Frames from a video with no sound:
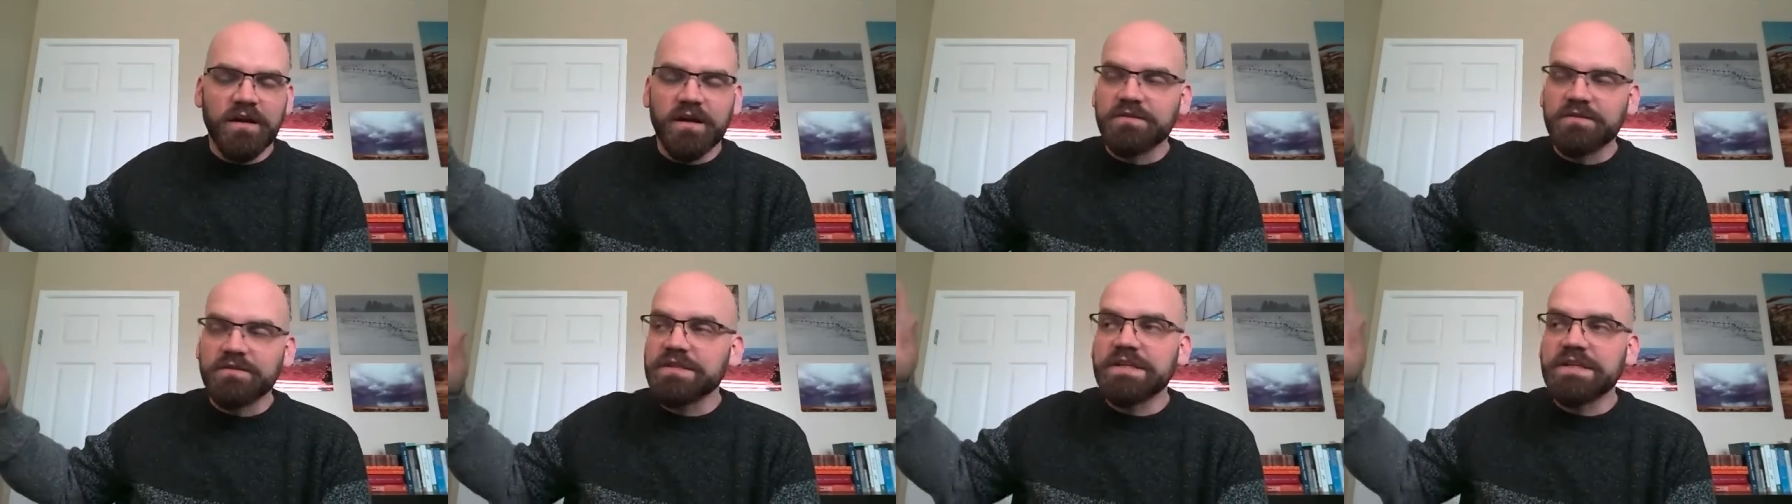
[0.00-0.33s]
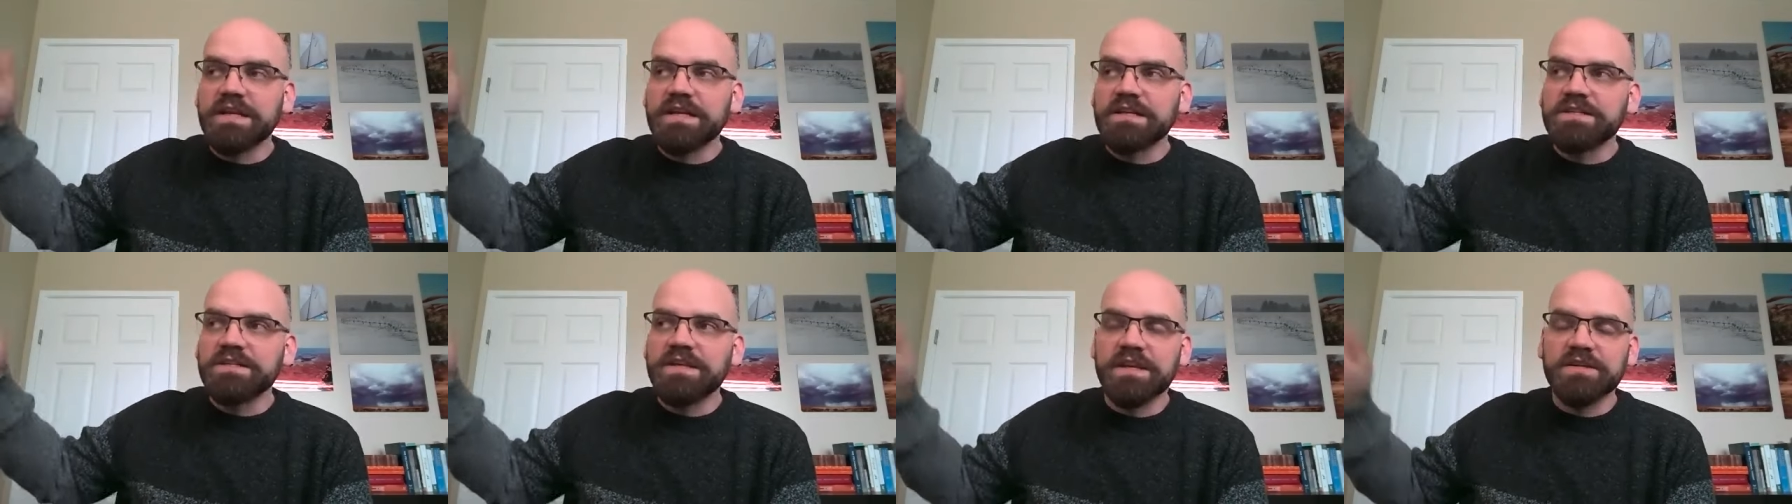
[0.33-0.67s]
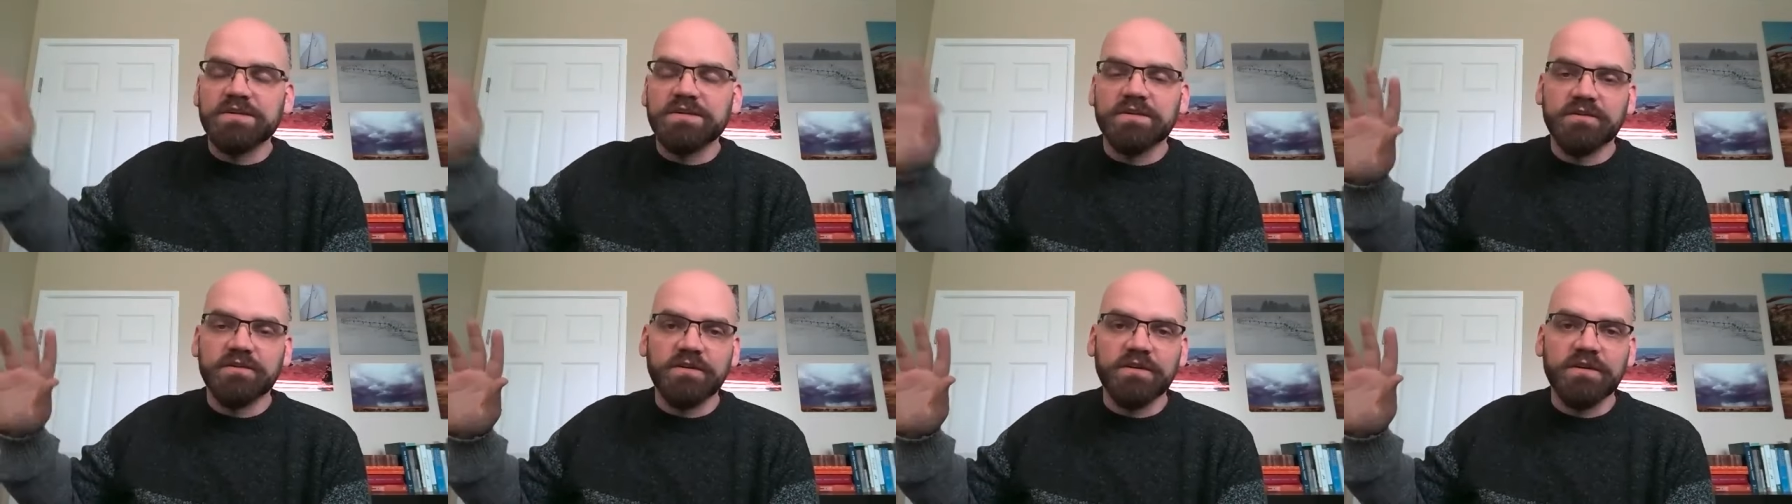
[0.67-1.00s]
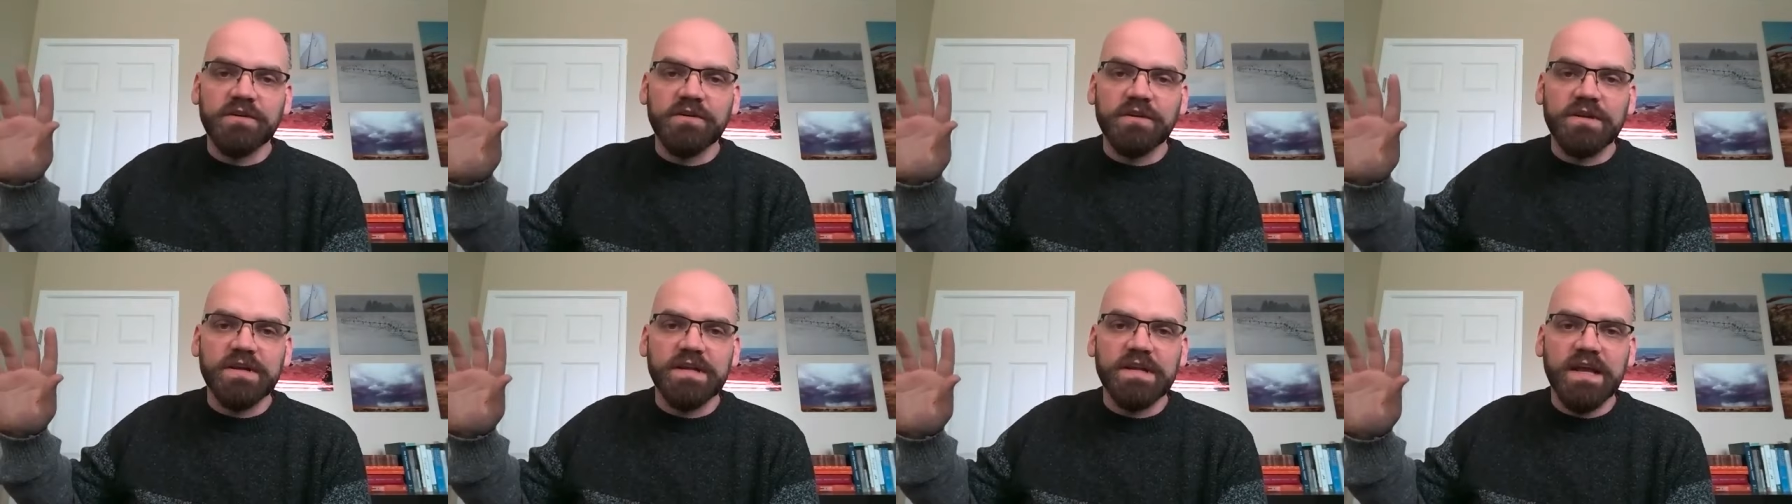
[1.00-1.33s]
I was just in a session
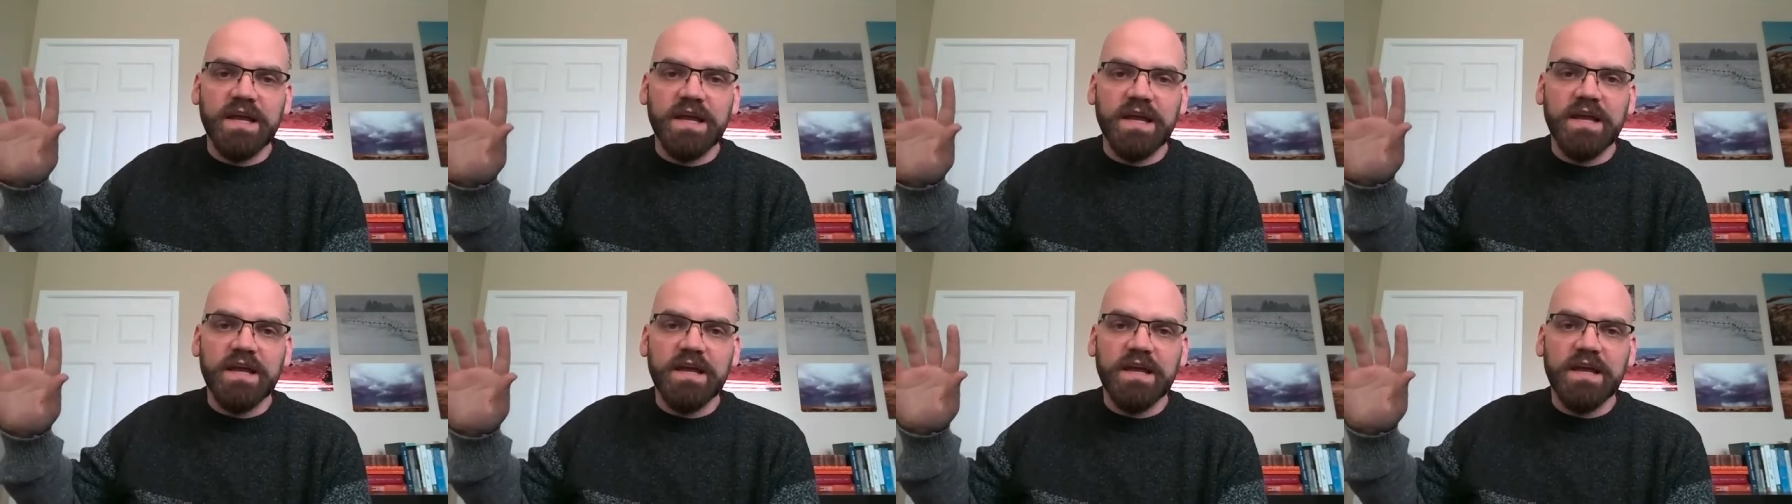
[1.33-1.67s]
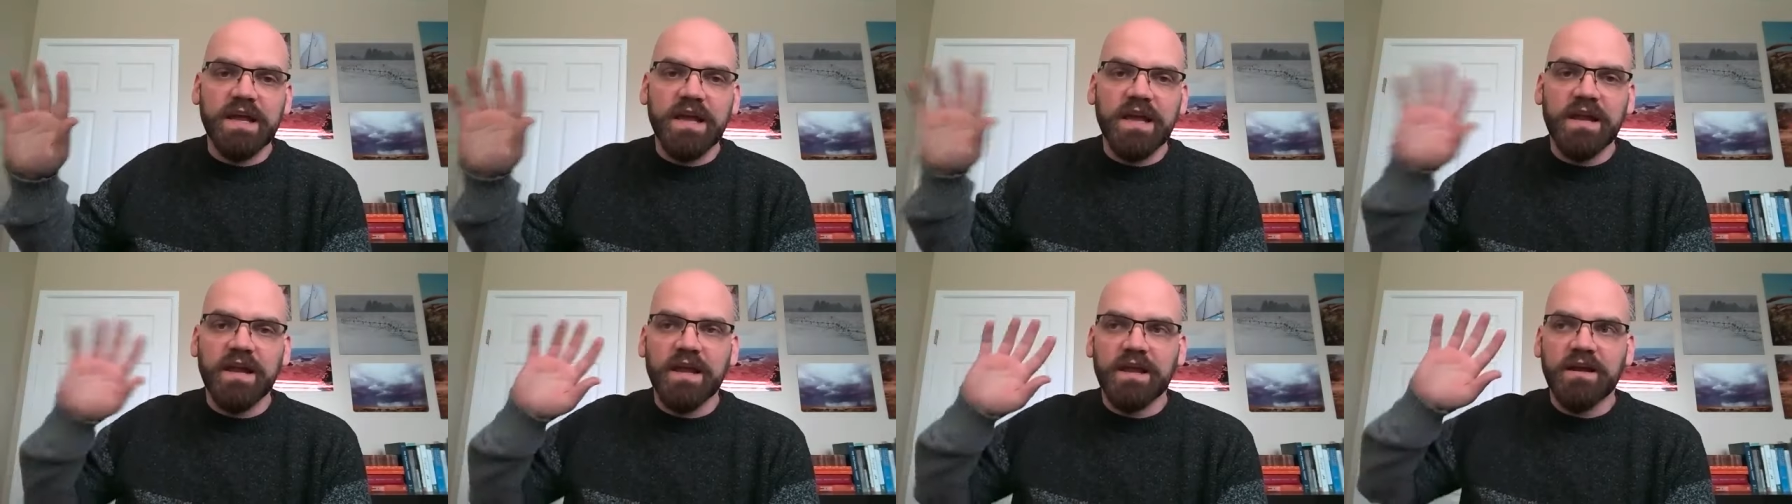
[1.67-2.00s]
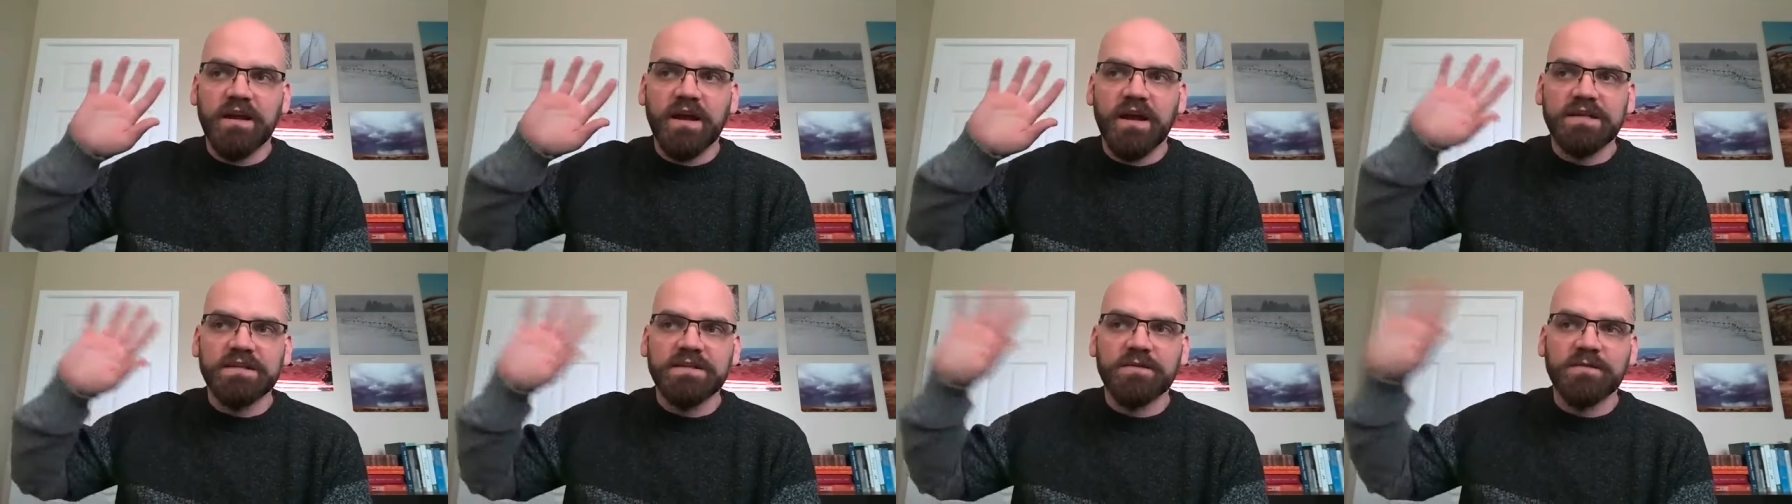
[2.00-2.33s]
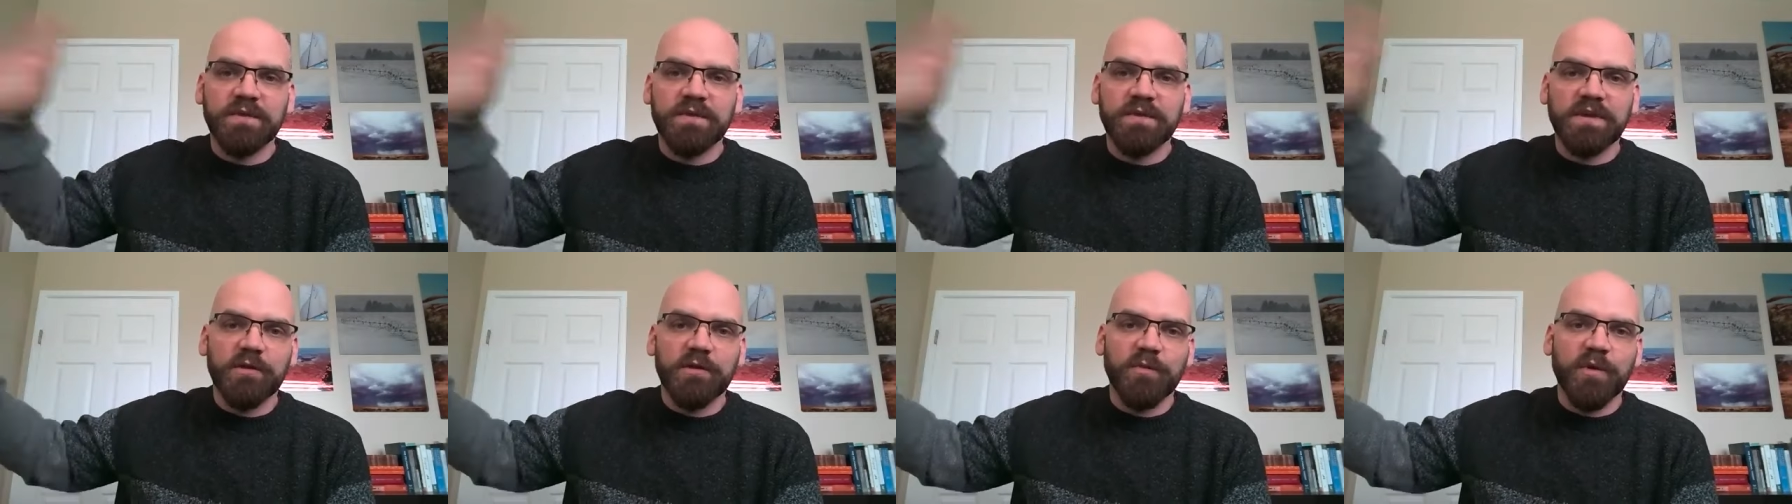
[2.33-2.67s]
earlier today, and I caught
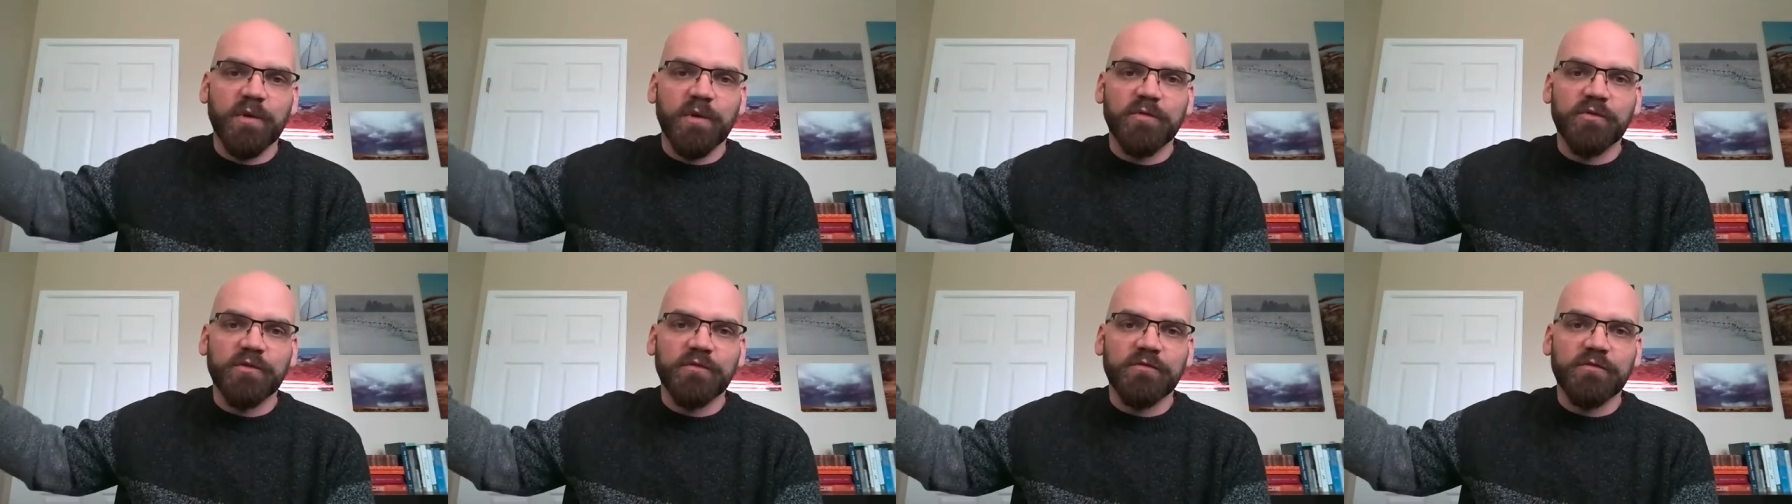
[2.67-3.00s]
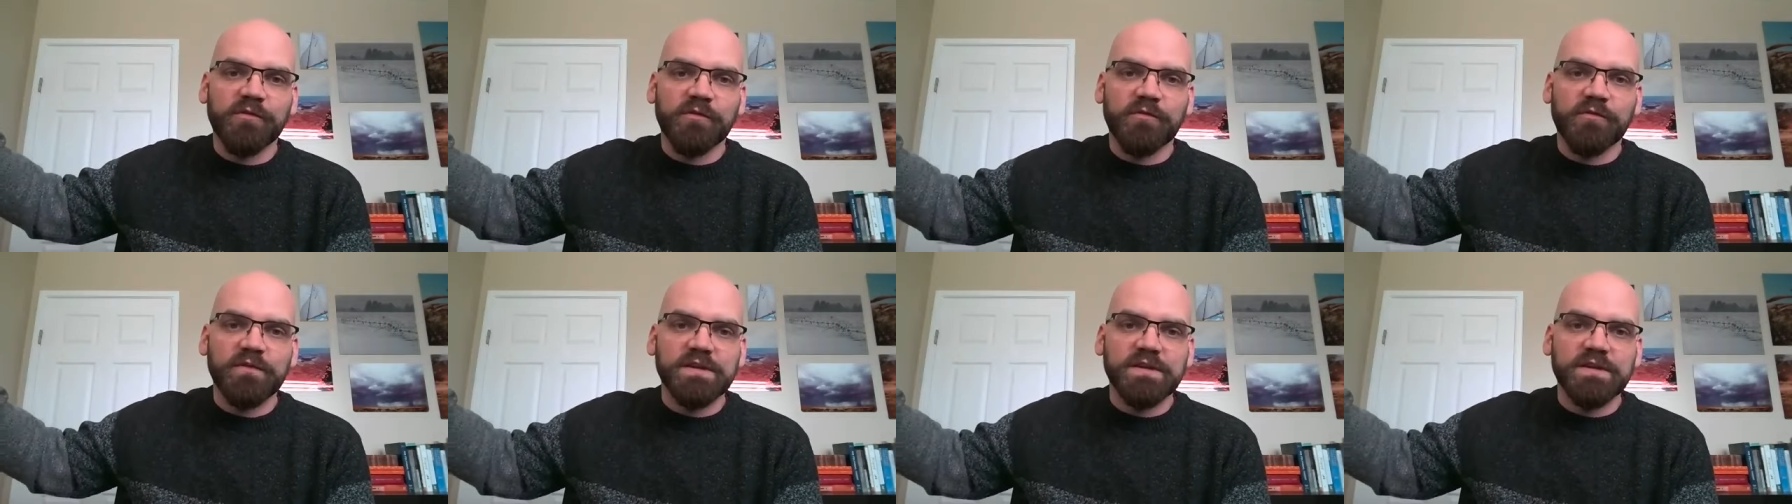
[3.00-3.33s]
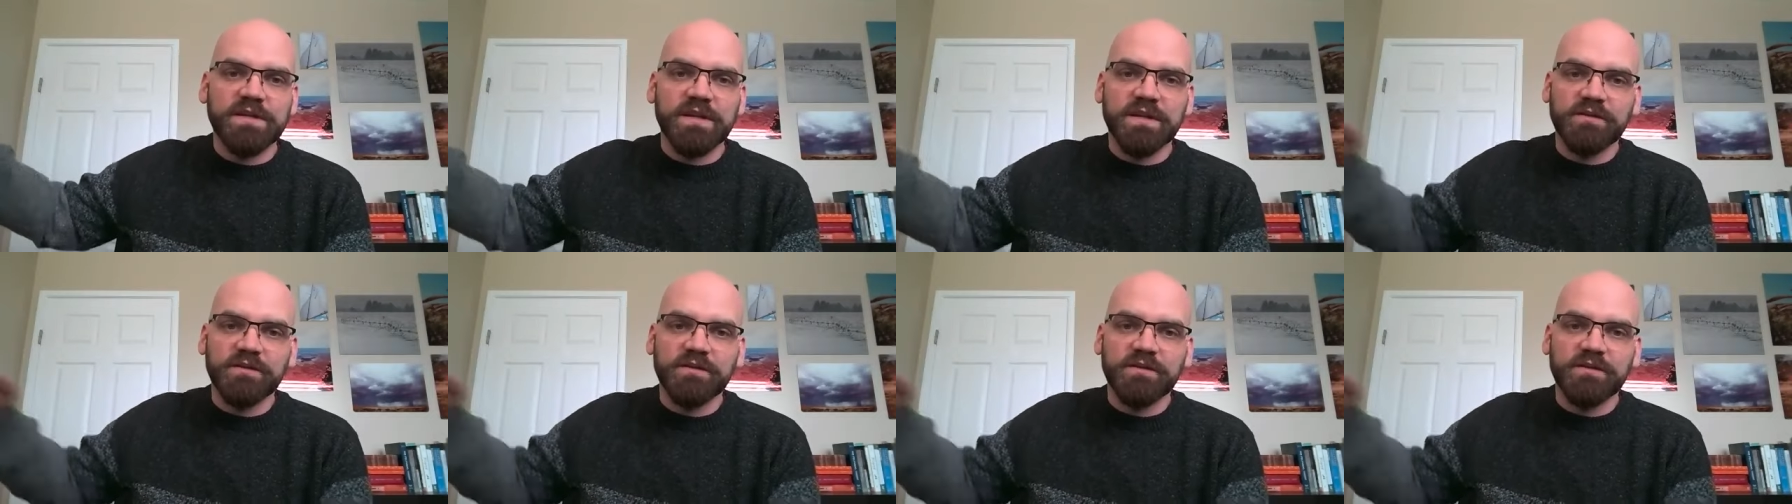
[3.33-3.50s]
something out of my peripheral vision.